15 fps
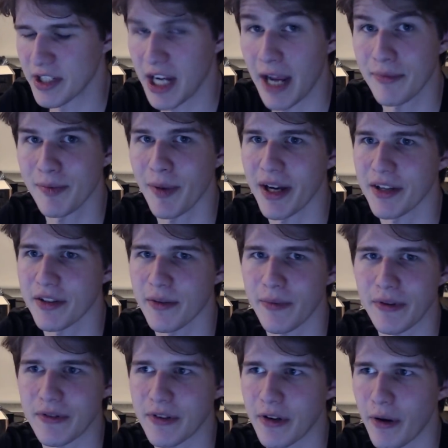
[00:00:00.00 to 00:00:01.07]
TimeSpy is
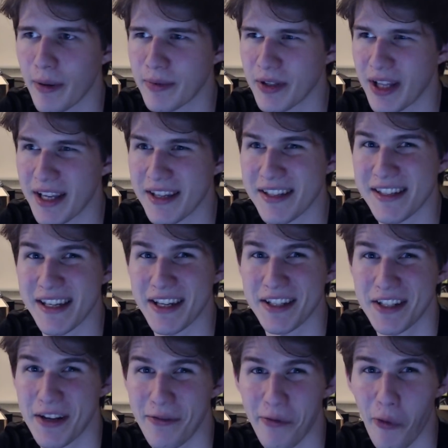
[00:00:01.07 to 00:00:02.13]
supposed to go up to like
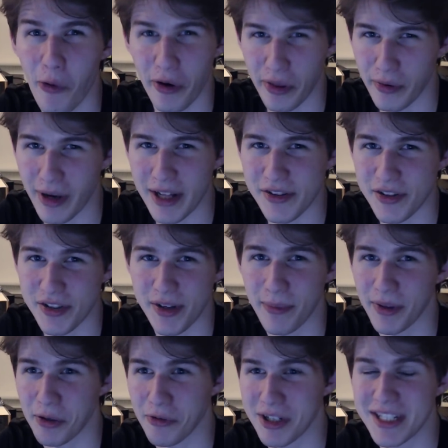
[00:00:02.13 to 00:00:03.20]
64 threads or
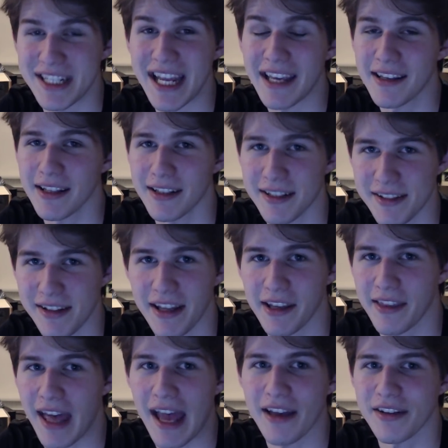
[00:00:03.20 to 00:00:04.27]
something ridiculous
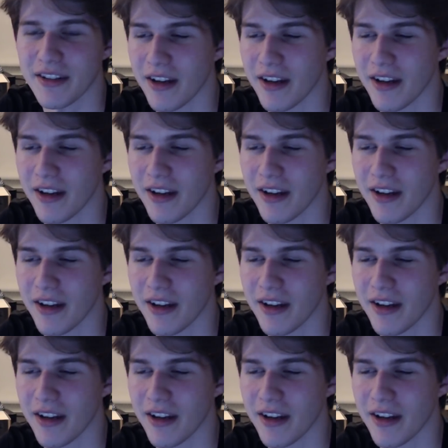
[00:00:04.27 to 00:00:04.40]
like that.